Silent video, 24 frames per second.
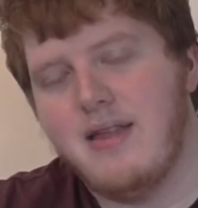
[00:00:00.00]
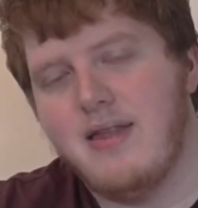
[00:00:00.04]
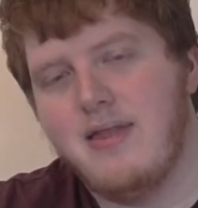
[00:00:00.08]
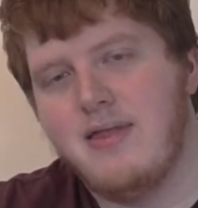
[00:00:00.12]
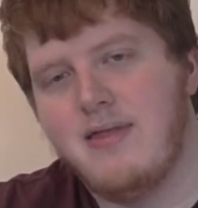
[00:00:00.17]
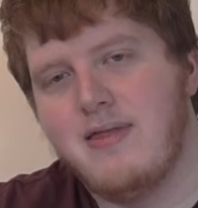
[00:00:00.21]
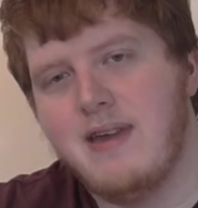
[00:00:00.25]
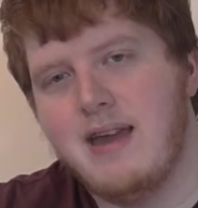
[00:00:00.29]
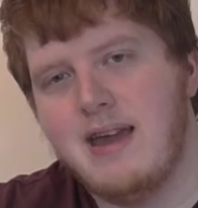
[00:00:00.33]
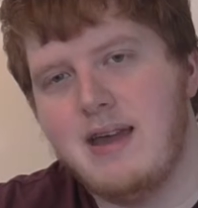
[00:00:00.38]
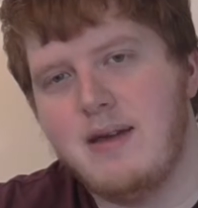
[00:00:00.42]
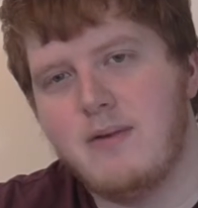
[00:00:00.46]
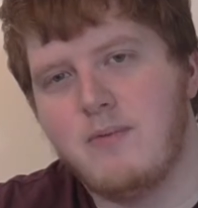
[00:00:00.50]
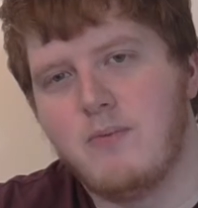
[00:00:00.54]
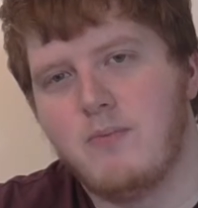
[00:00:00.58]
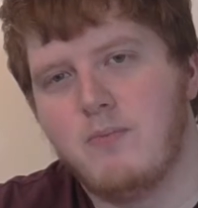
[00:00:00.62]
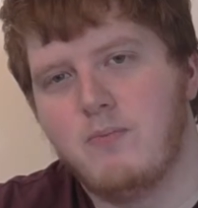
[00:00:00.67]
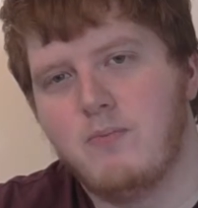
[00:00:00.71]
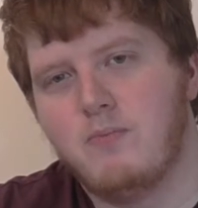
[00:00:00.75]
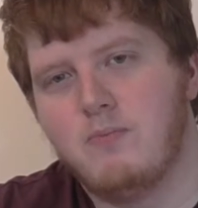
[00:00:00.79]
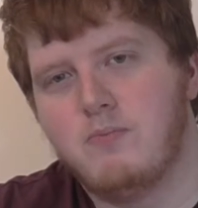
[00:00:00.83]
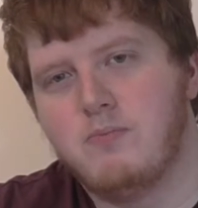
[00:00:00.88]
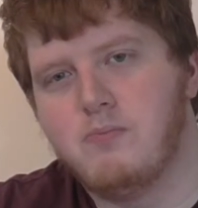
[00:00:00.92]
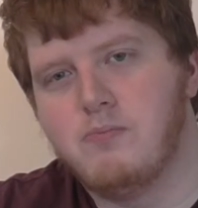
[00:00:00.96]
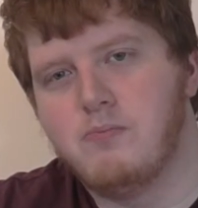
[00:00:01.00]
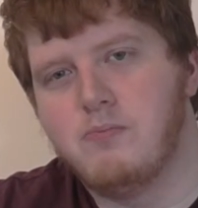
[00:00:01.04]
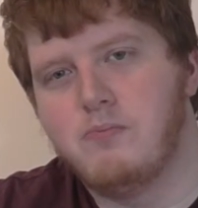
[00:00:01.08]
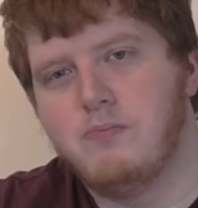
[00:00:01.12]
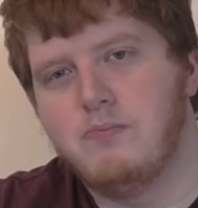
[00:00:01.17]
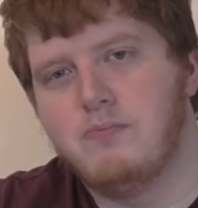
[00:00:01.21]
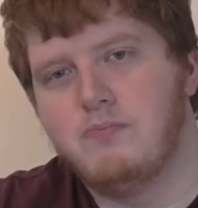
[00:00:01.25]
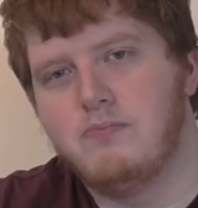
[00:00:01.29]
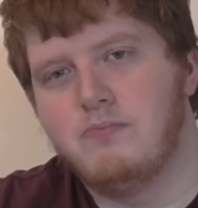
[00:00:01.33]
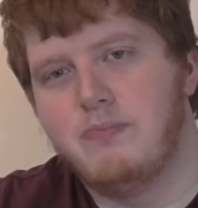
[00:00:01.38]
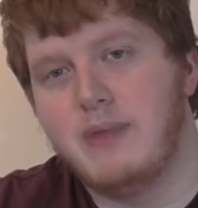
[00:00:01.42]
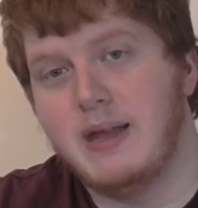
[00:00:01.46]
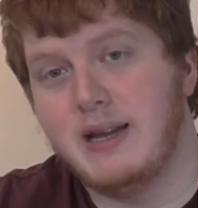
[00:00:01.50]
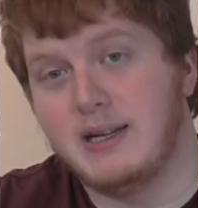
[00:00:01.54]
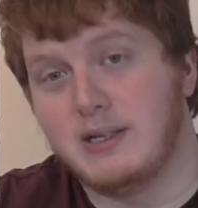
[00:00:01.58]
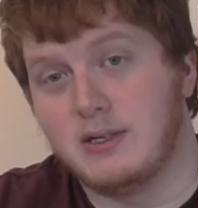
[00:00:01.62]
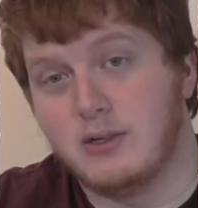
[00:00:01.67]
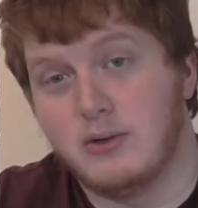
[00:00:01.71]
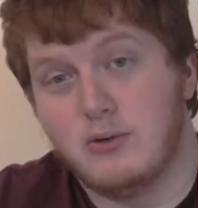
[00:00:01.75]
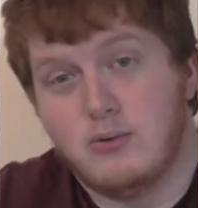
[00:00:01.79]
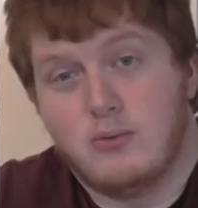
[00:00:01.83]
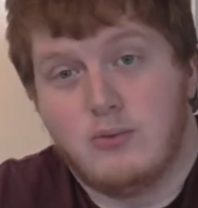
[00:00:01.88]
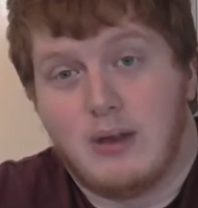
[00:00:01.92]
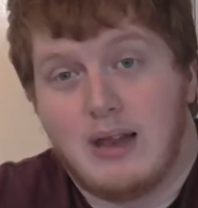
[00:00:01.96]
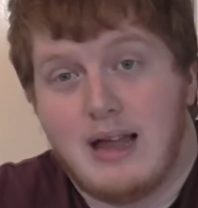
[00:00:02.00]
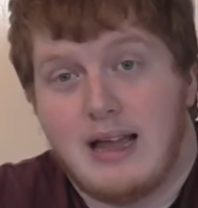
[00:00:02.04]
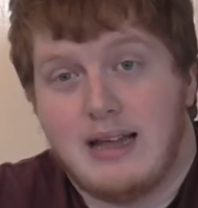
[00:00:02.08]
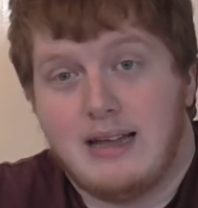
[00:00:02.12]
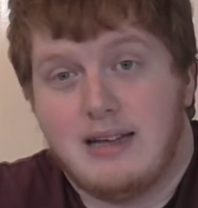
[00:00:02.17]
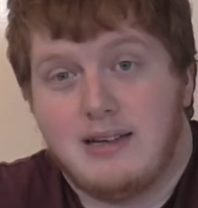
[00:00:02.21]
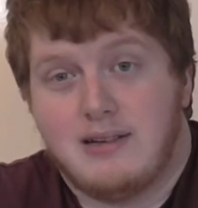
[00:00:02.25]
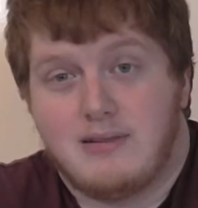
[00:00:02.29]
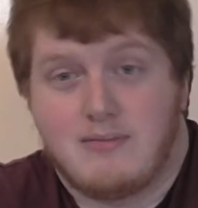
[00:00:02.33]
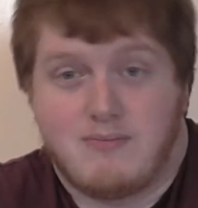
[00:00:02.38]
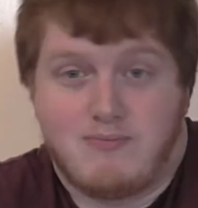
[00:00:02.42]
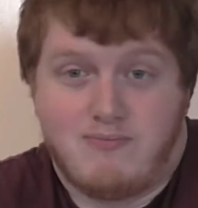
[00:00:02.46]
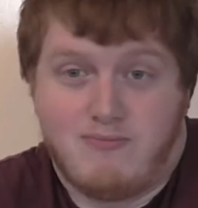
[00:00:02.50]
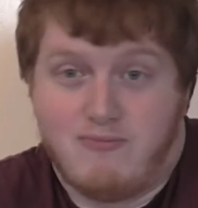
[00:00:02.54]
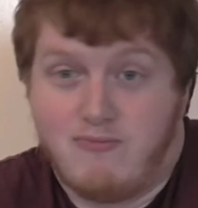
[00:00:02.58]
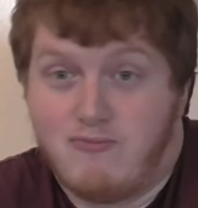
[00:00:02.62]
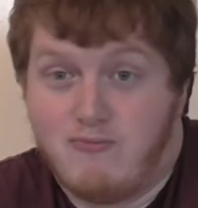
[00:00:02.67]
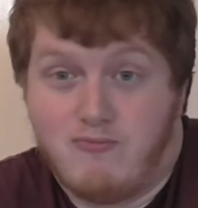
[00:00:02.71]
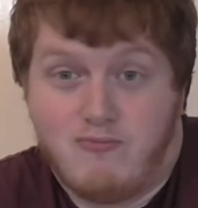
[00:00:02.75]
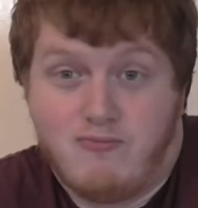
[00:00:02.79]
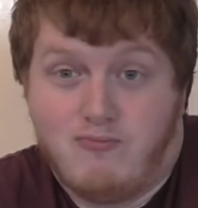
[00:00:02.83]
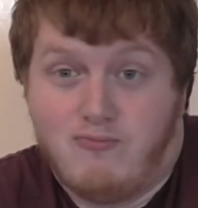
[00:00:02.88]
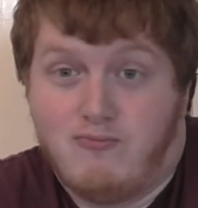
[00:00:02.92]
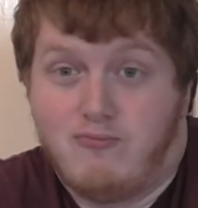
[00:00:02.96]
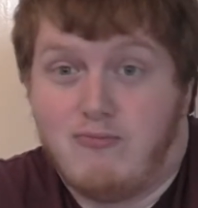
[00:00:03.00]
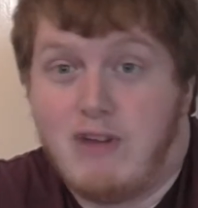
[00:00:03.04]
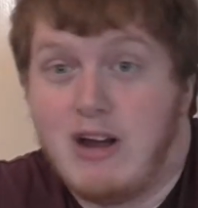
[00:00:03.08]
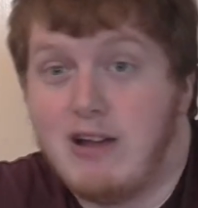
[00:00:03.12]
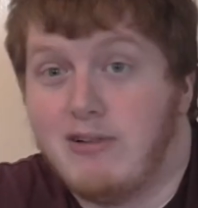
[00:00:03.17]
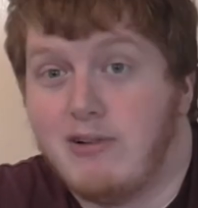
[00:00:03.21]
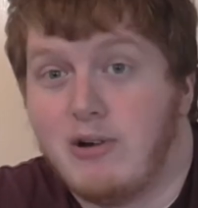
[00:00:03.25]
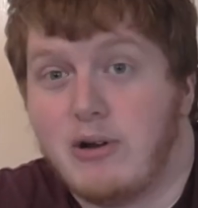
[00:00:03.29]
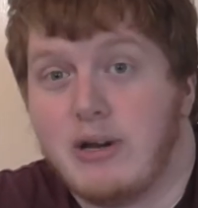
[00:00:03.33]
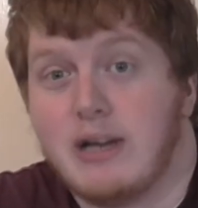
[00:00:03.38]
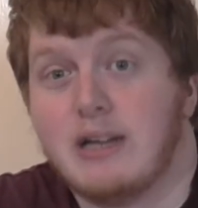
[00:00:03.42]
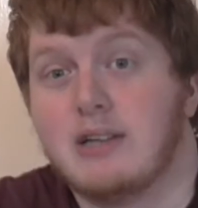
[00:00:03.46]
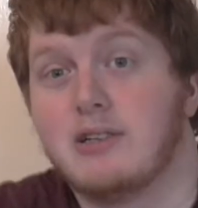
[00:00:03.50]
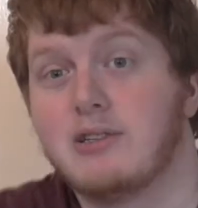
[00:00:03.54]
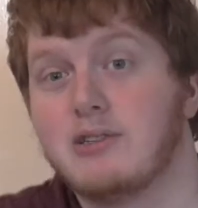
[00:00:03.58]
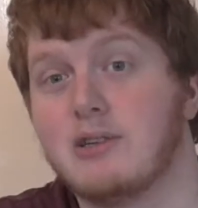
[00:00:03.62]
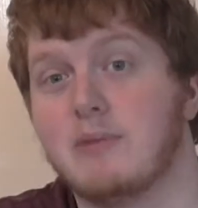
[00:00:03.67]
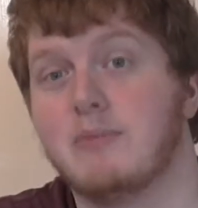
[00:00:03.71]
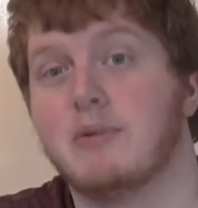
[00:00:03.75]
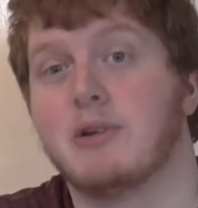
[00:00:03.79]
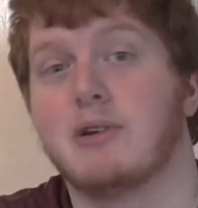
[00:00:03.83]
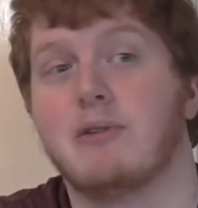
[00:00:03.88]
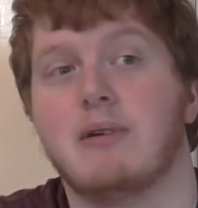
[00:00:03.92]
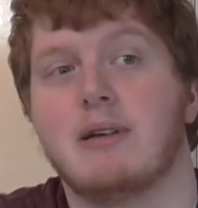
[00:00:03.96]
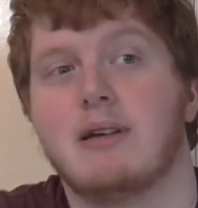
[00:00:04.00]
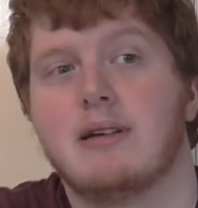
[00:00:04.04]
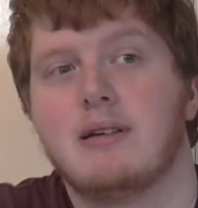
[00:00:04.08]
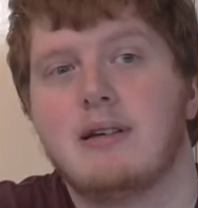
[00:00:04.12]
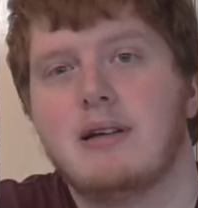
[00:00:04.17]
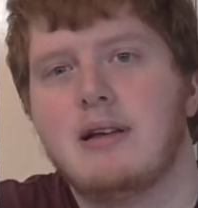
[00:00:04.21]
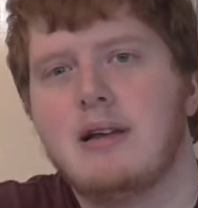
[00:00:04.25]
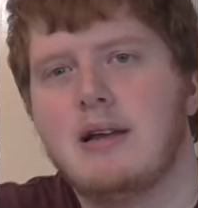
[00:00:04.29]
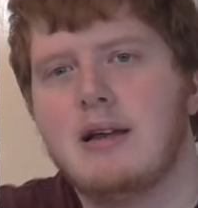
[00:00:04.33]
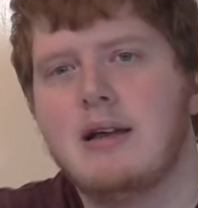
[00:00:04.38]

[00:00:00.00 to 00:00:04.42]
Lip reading: they do like railroading to some degree.